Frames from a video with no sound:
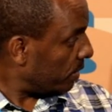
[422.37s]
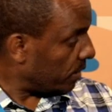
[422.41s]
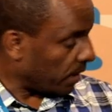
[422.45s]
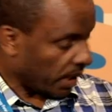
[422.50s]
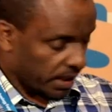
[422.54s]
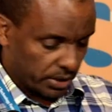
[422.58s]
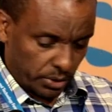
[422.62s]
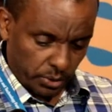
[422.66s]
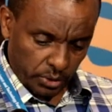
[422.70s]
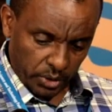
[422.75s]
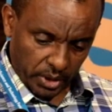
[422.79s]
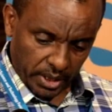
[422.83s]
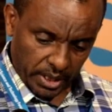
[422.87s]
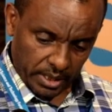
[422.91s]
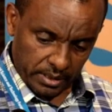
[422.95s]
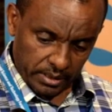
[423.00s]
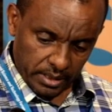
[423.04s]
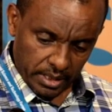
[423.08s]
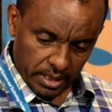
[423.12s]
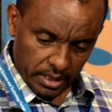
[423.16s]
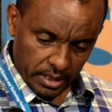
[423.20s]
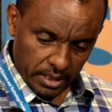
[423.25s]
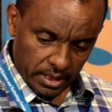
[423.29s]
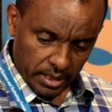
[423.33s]
that you can
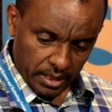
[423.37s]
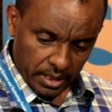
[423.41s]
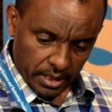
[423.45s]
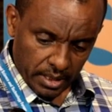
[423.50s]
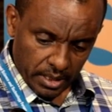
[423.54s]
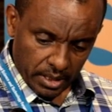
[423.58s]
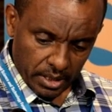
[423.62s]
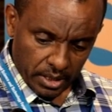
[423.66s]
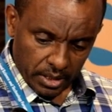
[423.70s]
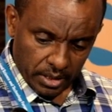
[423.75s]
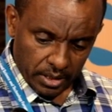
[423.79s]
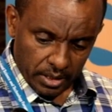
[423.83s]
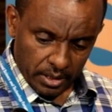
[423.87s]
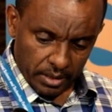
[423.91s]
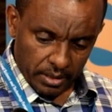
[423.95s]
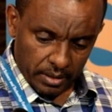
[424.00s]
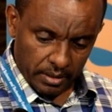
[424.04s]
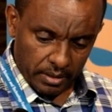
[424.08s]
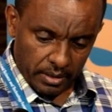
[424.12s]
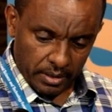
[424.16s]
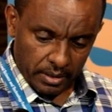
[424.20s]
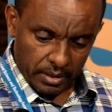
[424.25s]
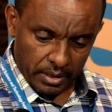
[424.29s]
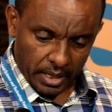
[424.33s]
see
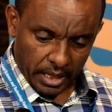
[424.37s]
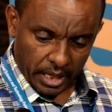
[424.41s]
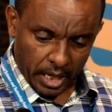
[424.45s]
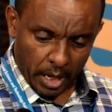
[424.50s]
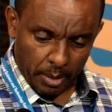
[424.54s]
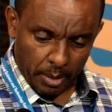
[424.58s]
the